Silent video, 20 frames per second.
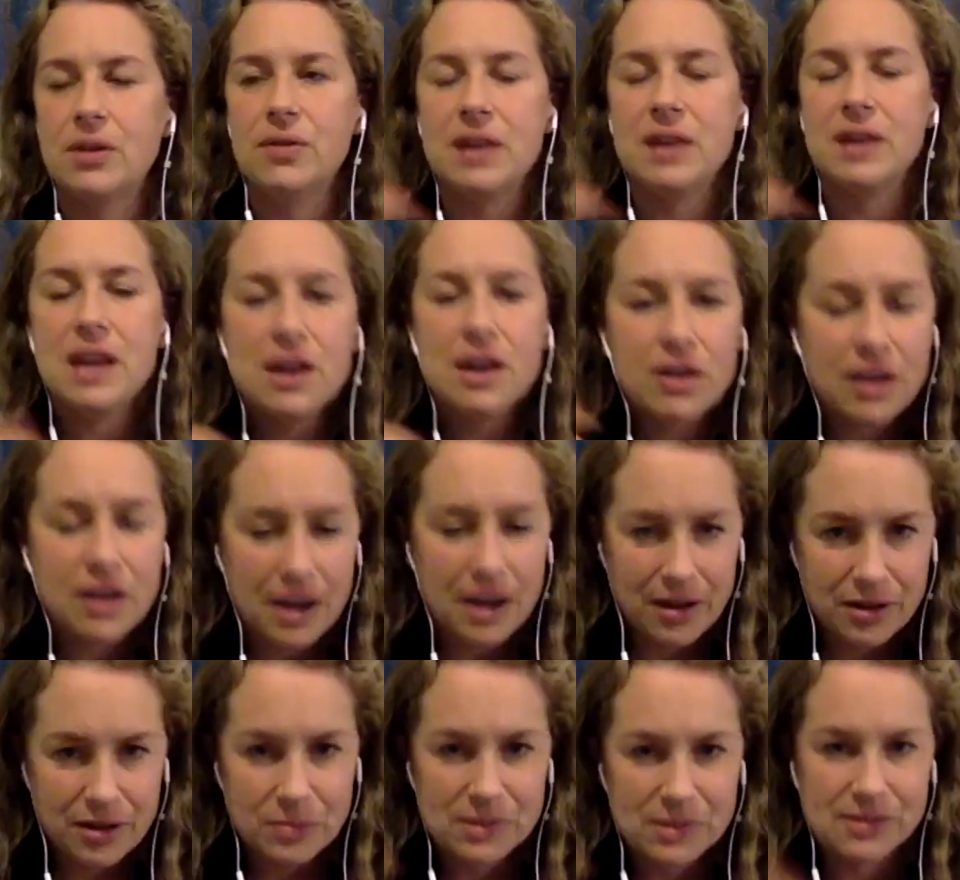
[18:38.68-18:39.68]
air
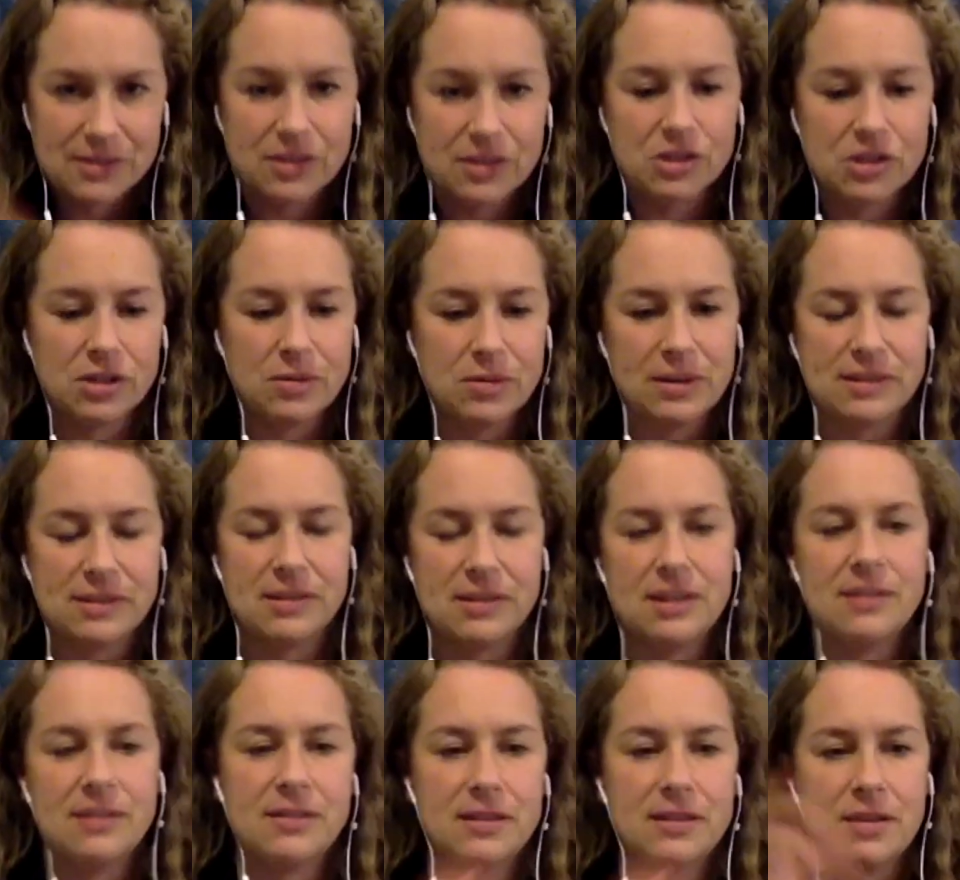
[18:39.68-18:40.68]
column essentially
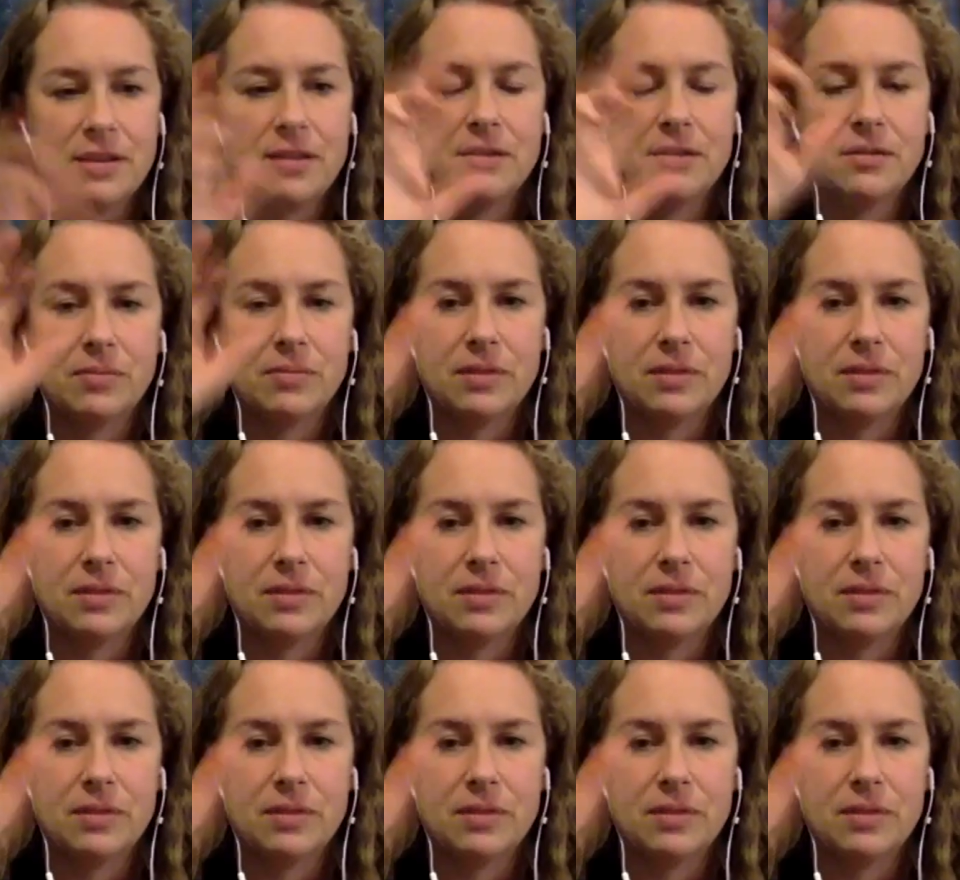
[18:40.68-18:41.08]
resonates, and then